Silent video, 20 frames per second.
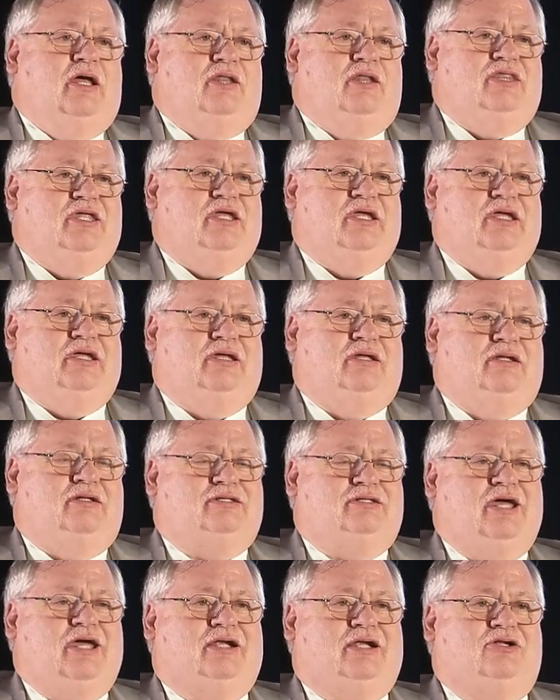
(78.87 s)
The
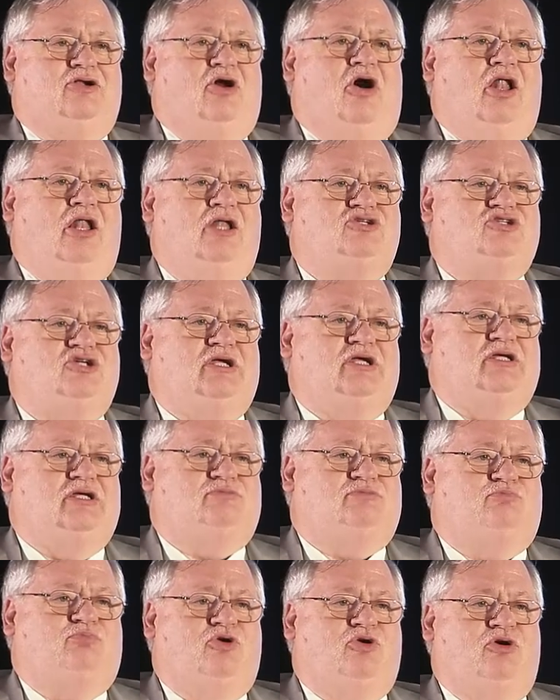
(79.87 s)
technology
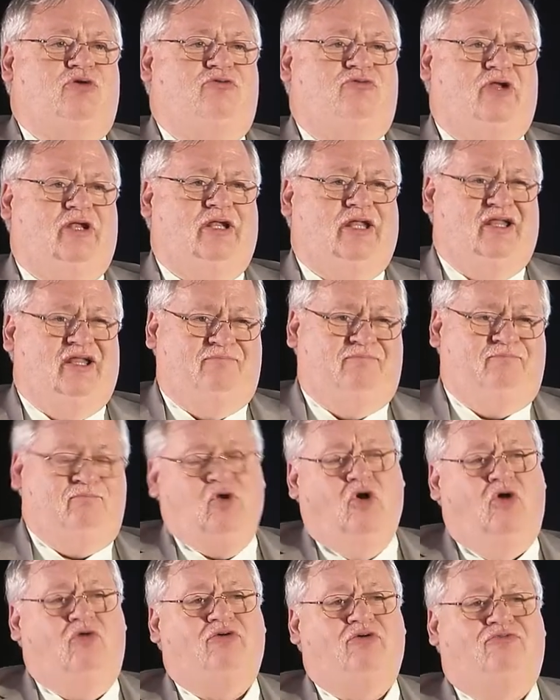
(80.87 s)
has proven in
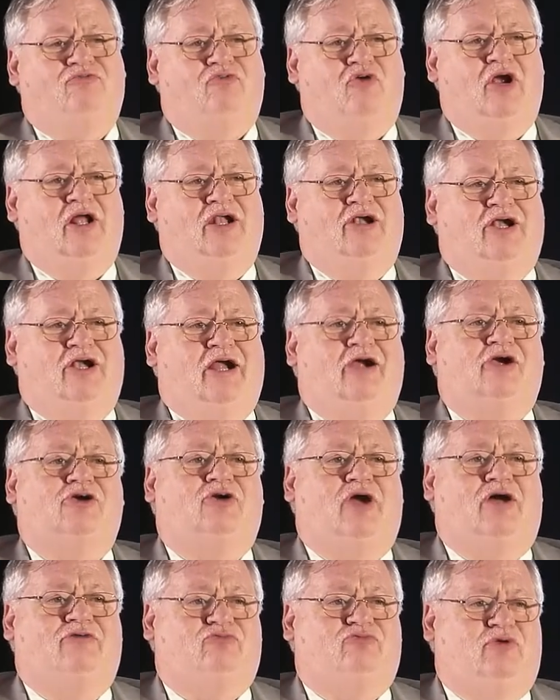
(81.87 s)
over 400
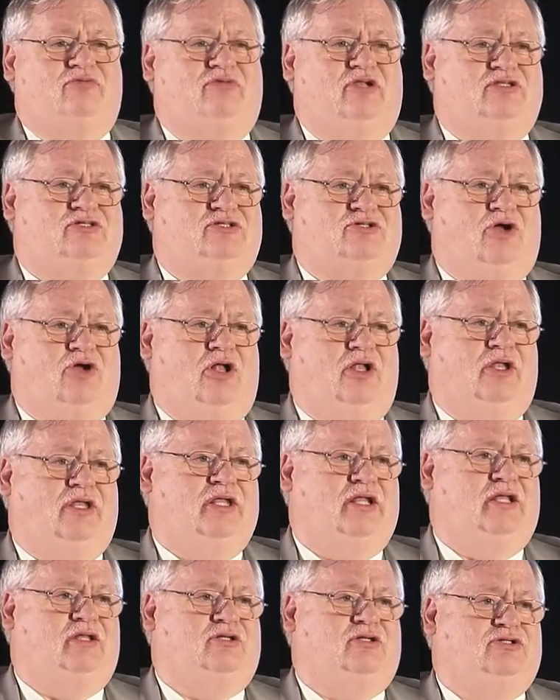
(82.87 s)
aircraft we've installed
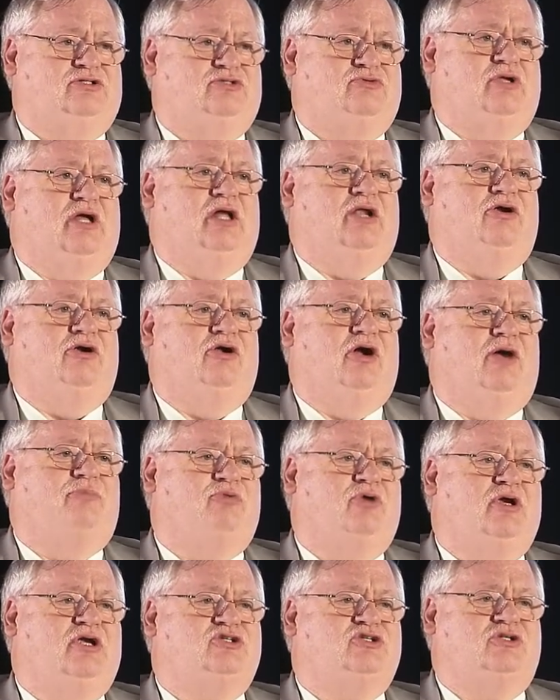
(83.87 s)
it in, there's 300
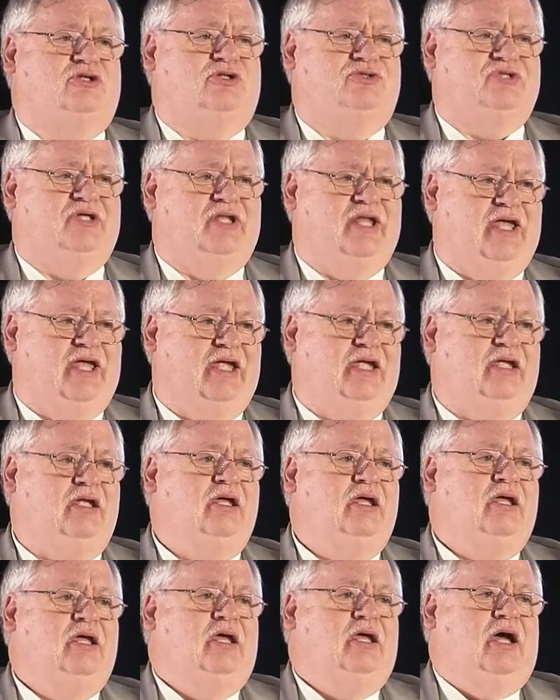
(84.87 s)
operational today,
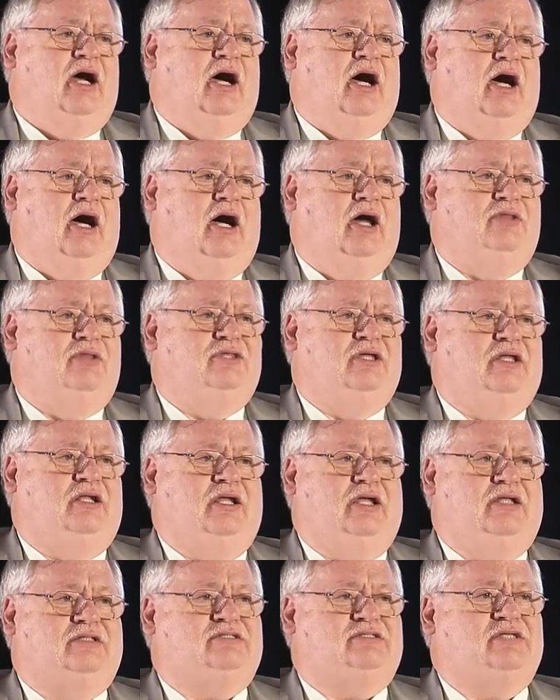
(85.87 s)
that
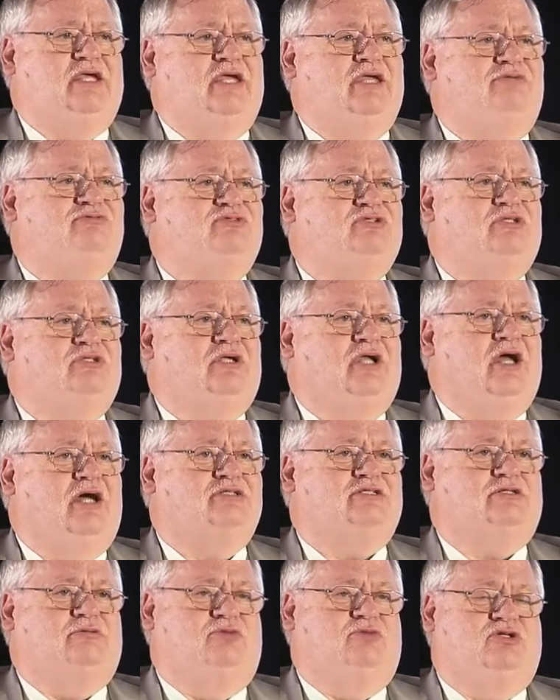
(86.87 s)
it saves the
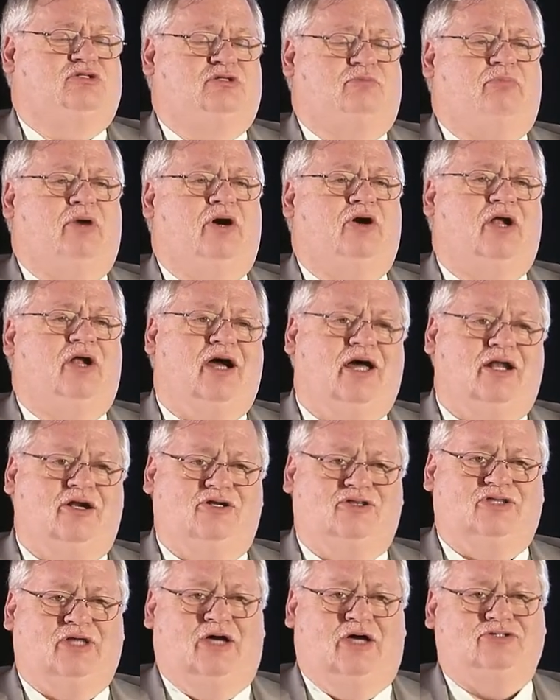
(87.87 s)
customers about
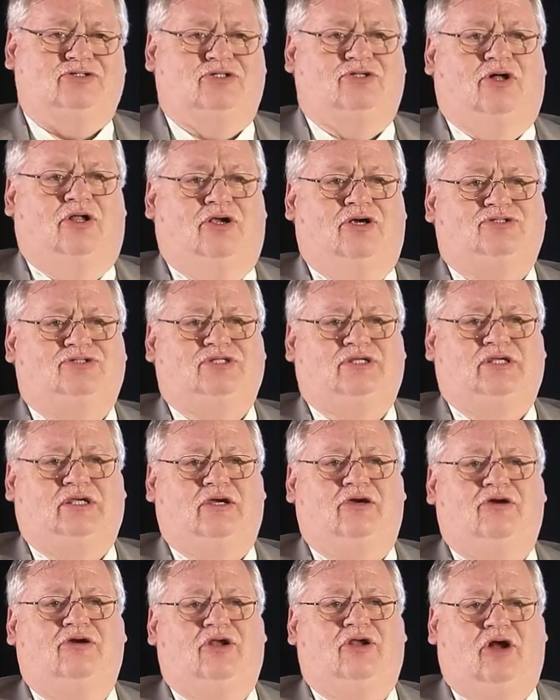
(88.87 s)
$100,000 a
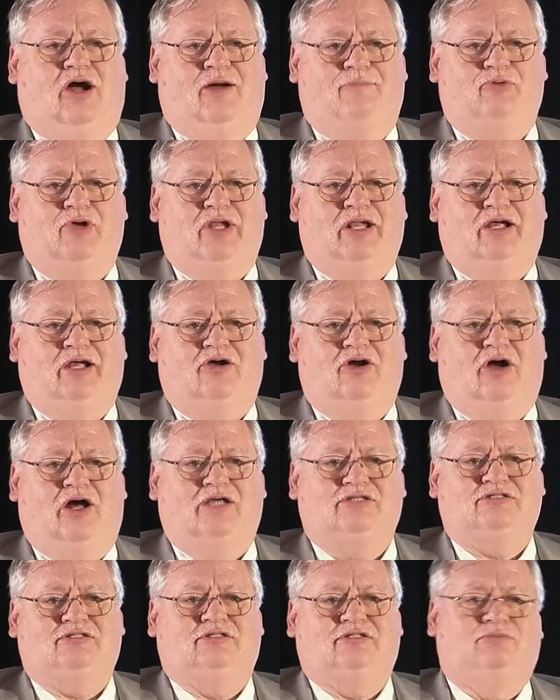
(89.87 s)
year in operating
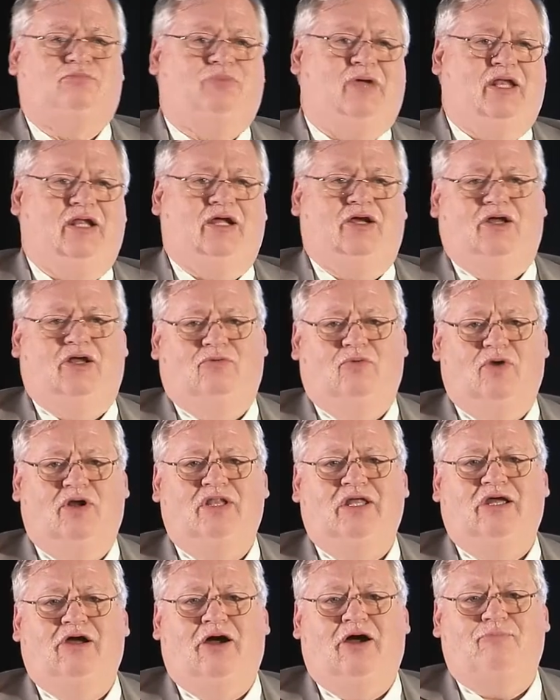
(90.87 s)
costs, depending on where
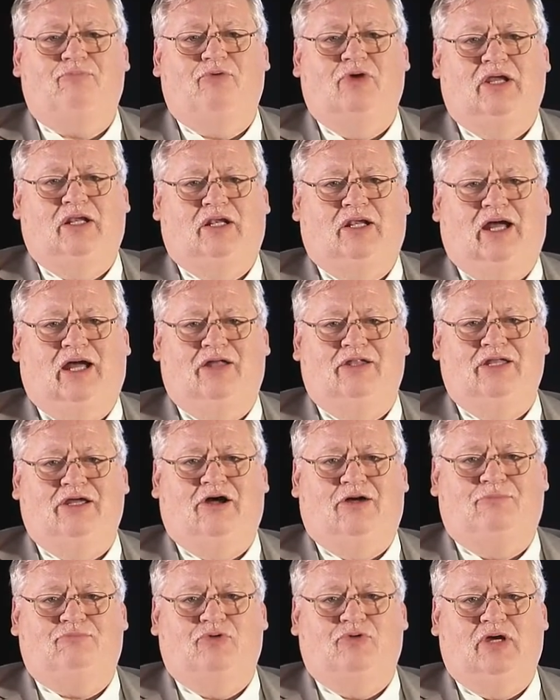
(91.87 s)
they operate and how they
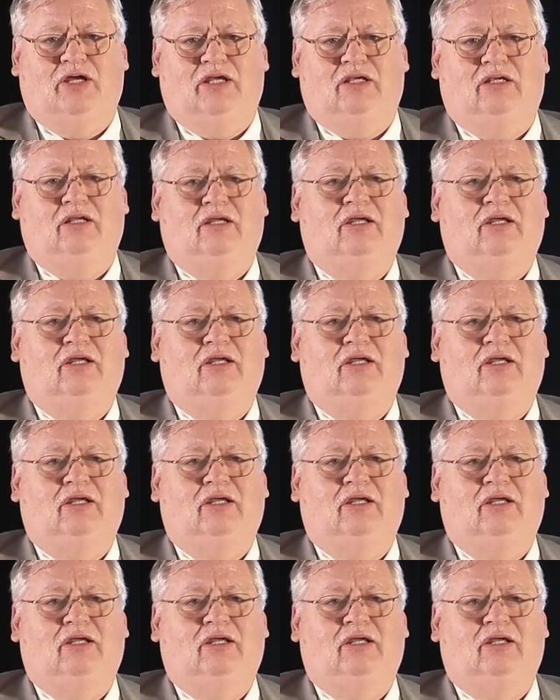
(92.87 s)
operate.